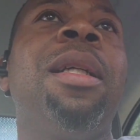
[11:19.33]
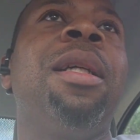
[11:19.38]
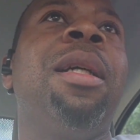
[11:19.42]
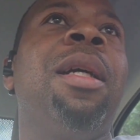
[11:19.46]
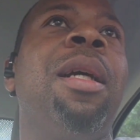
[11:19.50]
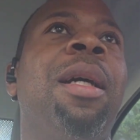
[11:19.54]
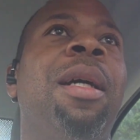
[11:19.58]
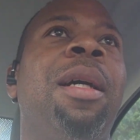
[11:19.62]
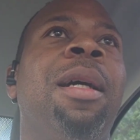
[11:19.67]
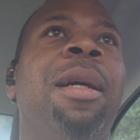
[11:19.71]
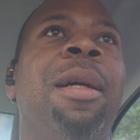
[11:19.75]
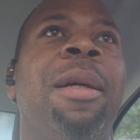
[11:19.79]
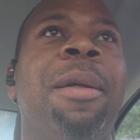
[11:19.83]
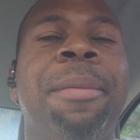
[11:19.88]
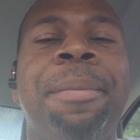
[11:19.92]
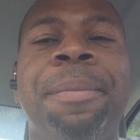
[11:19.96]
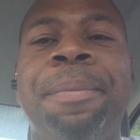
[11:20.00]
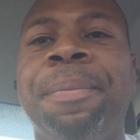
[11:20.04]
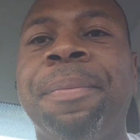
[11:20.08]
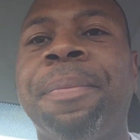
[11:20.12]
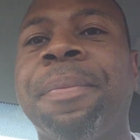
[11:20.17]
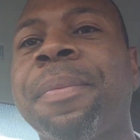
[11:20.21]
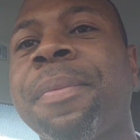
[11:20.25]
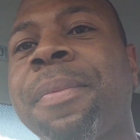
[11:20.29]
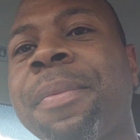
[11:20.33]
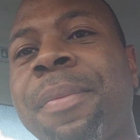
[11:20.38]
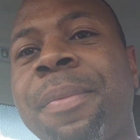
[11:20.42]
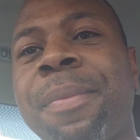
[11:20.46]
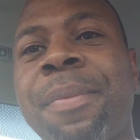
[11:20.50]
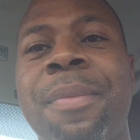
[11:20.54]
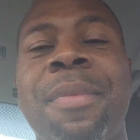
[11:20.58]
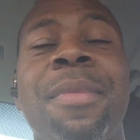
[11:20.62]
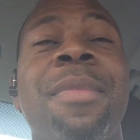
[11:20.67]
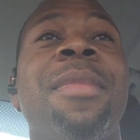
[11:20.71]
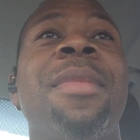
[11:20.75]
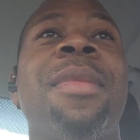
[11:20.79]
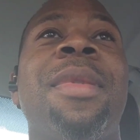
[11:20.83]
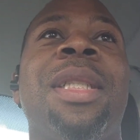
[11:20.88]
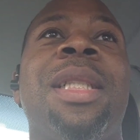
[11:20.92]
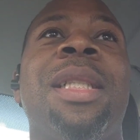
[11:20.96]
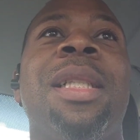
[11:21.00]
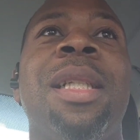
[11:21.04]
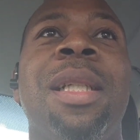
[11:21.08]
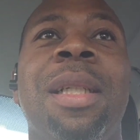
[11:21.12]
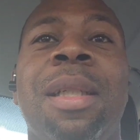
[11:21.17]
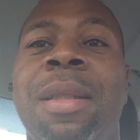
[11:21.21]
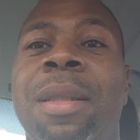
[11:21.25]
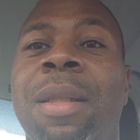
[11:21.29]
Um,
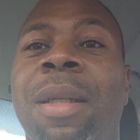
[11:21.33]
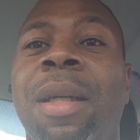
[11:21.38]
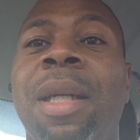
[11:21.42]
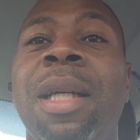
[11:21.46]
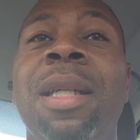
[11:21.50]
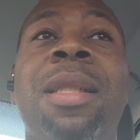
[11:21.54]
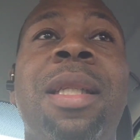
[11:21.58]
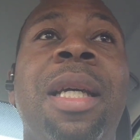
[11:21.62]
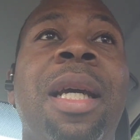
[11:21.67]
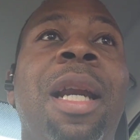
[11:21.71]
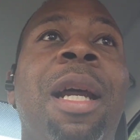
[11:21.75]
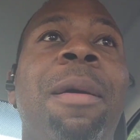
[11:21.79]
so he said